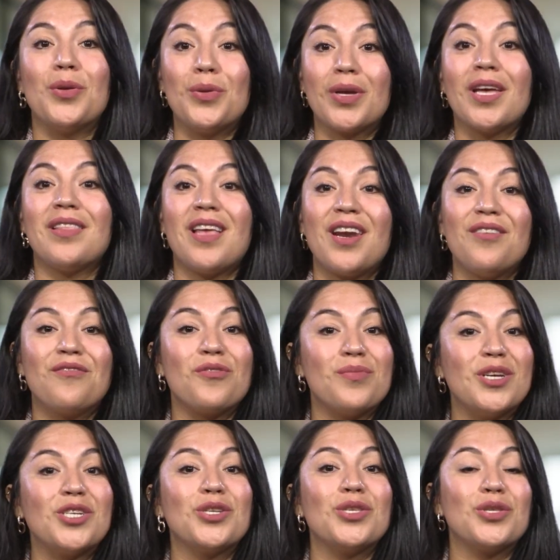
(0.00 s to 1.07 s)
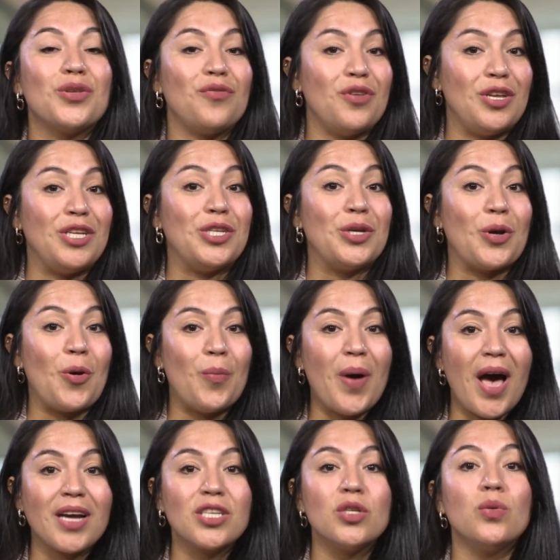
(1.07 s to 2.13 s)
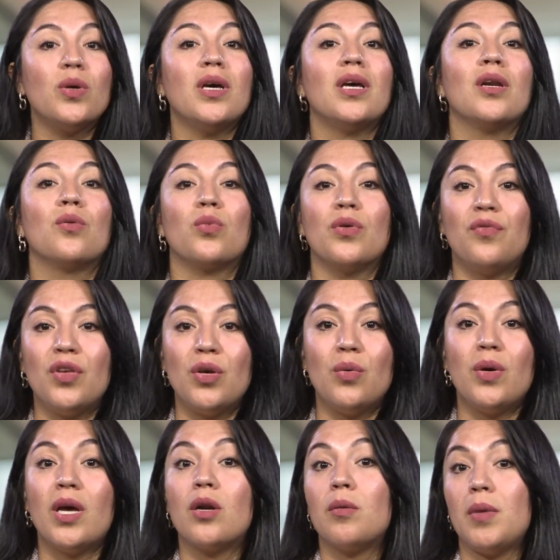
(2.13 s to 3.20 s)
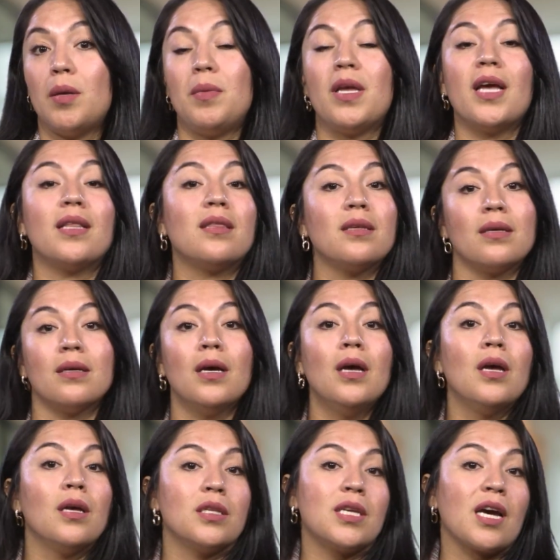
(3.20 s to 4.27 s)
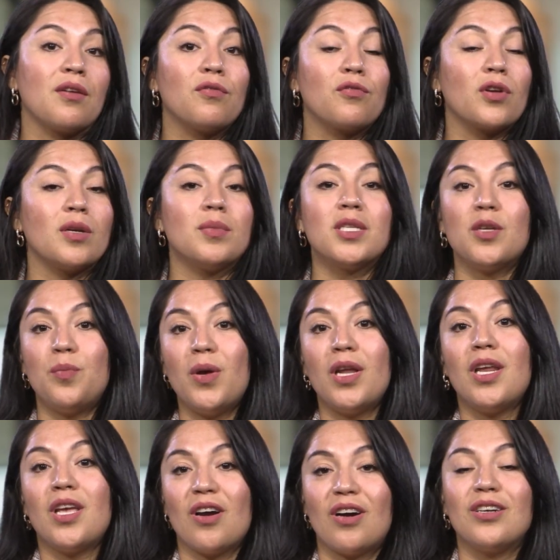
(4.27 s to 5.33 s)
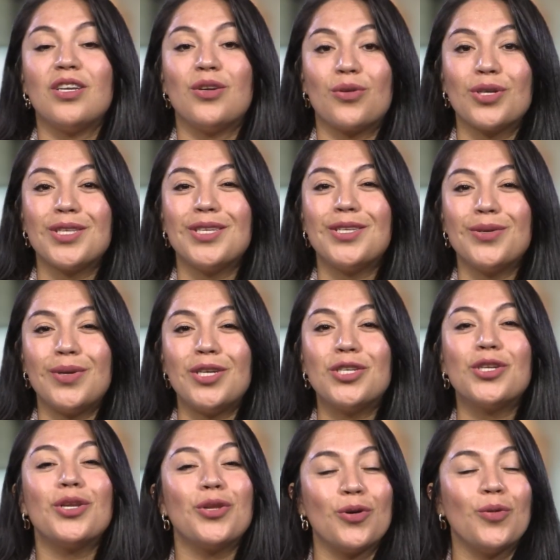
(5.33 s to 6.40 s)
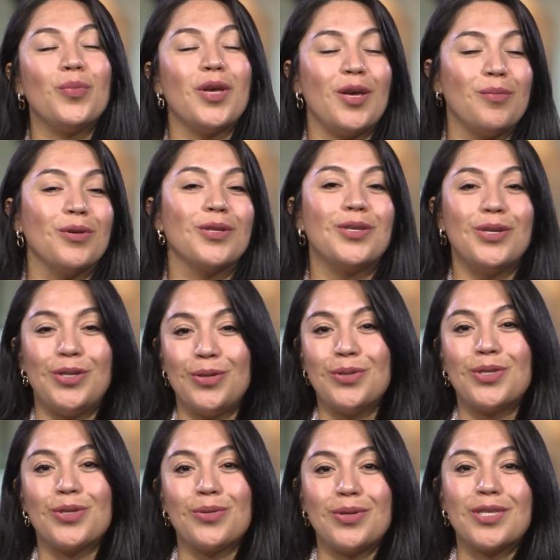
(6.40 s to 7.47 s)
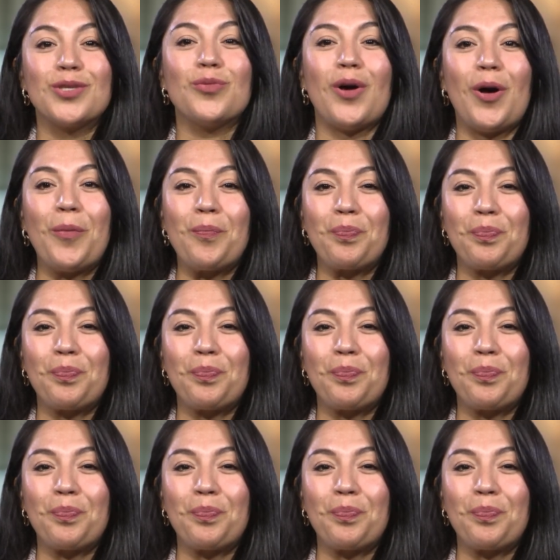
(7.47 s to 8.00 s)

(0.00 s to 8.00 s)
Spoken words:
you'll get that information, so if you need to go back to it and review it or maybe get the timeframes depending on your situation, you'll be able to do so as well.